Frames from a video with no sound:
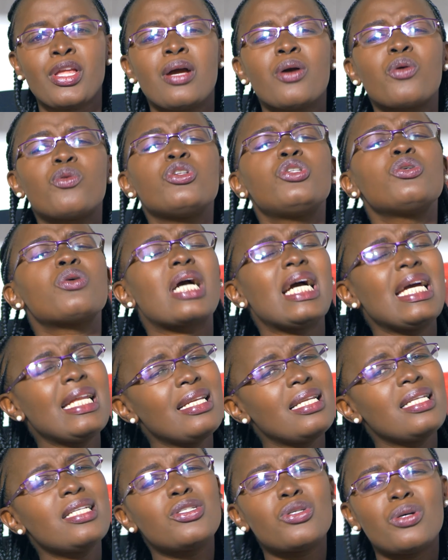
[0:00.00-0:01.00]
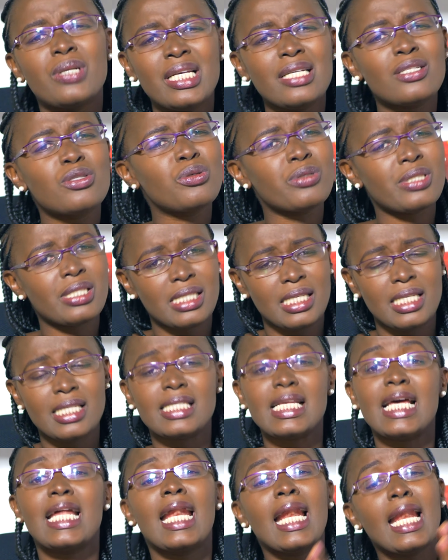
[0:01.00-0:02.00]
Could you kindly donate those things
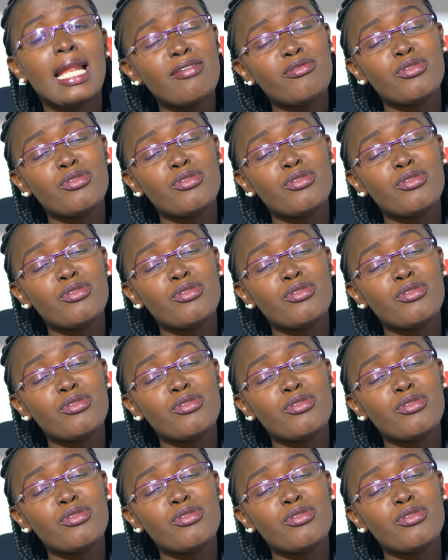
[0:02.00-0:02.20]
and leave